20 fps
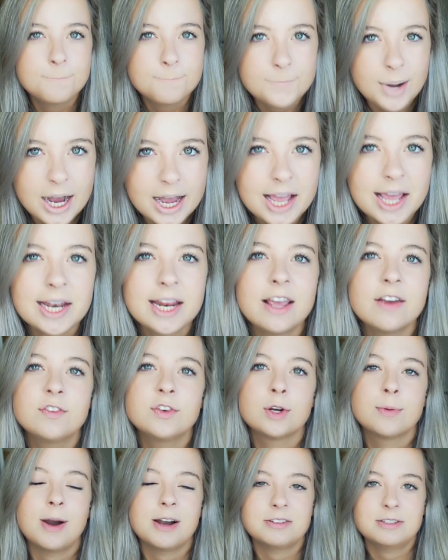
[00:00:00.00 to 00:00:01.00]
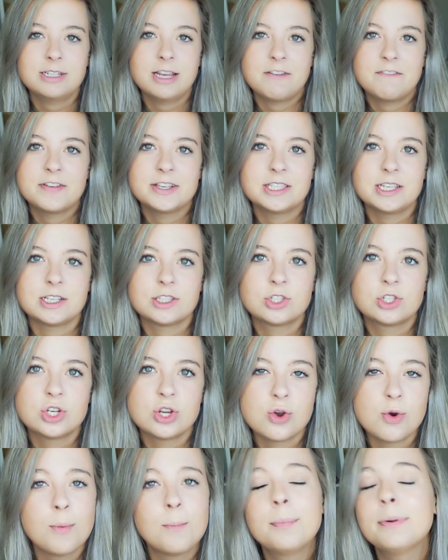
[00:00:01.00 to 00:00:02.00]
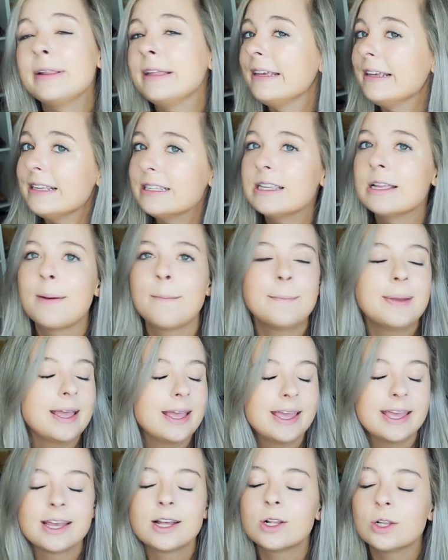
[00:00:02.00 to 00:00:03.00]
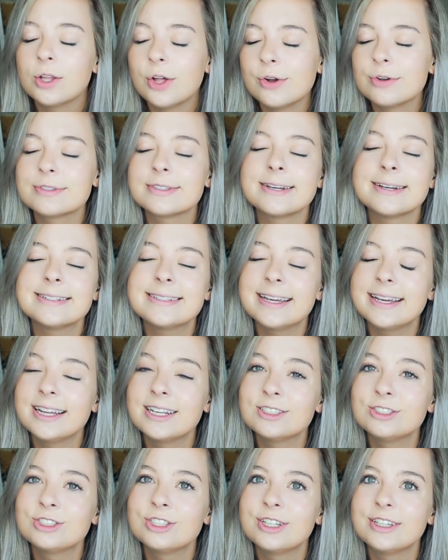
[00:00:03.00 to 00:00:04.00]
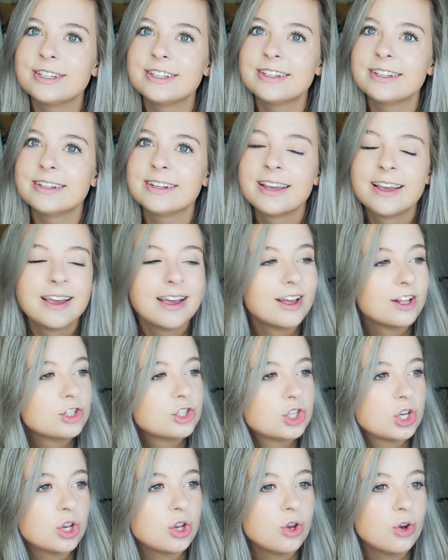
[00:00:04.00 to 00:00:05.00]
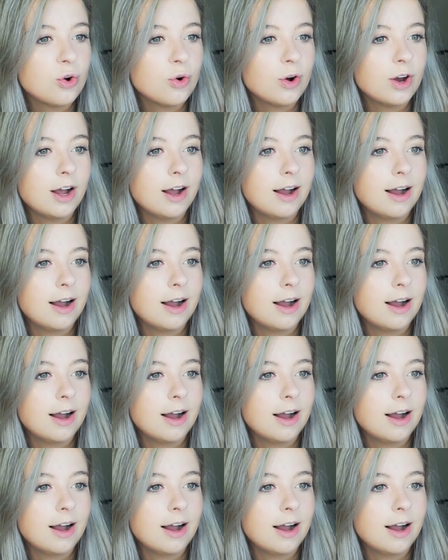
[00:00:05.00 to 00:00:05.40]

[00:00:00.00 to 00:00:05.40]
But if you're about to take physics 2, please pay close attention to